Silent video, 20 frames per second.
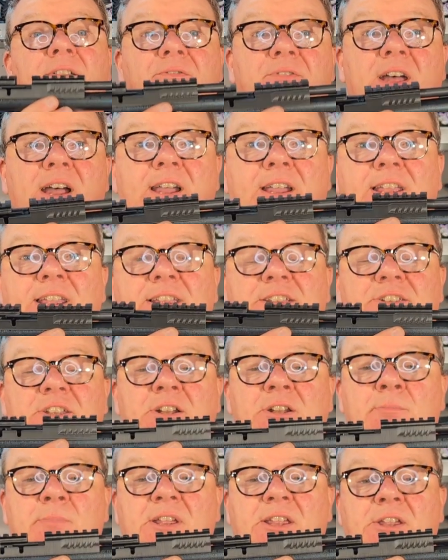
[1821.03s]
That is
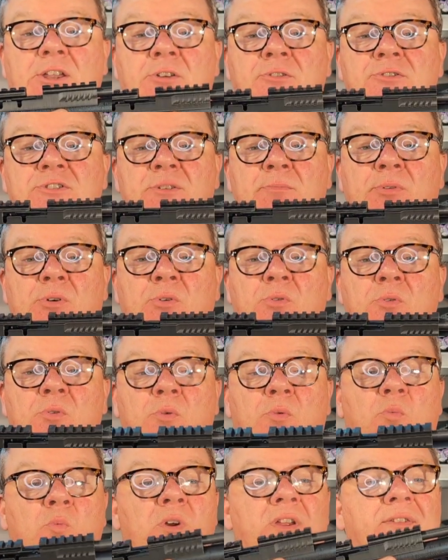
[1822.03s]
going to be usable
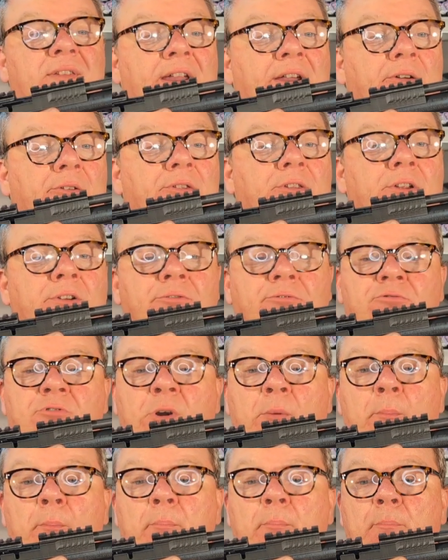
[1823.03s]
without the
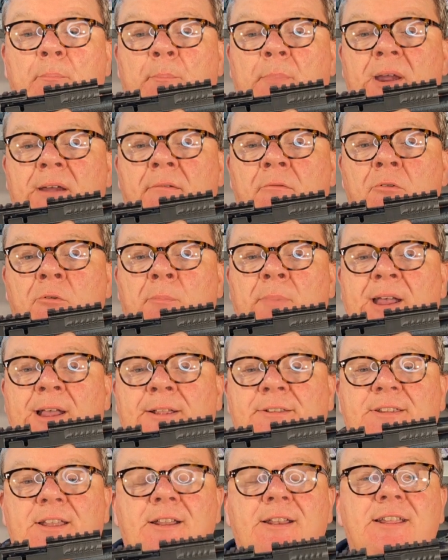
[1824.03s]
front barrel
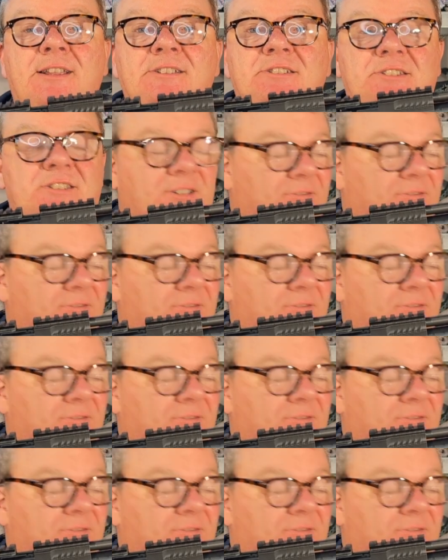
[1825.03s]
band, and it's